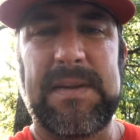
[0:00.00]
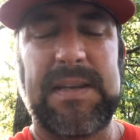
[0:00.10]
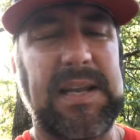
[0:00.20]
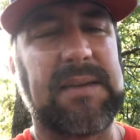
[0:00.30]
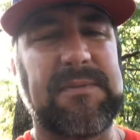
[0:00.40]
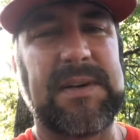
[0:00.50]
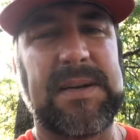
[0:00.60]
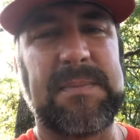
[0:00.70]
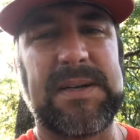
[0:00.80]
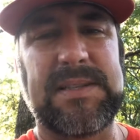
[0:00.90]
Not
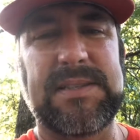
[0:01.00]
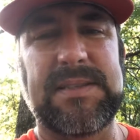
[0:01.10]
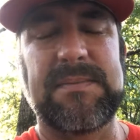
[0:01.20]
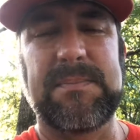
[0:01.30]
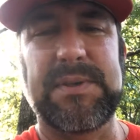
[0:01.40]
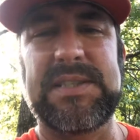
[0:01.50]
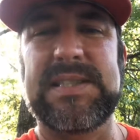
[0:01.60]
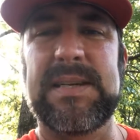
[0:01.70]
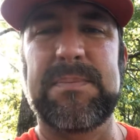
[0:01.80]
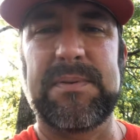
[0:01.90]
very much, pretty
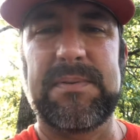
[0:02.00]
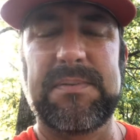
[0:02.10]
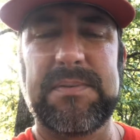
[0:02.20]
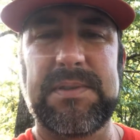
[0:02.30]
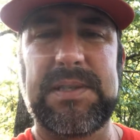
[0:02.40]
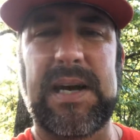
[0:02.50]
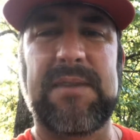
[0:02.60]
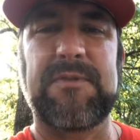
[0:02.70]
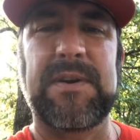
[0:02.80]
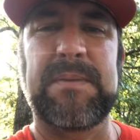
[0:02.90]
simple,
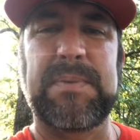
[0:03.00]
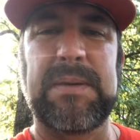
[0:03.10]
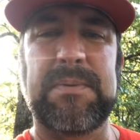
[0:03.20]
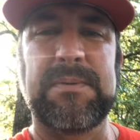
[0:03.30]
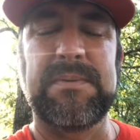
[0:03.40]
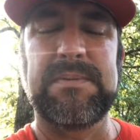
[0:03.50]
God-fearing people.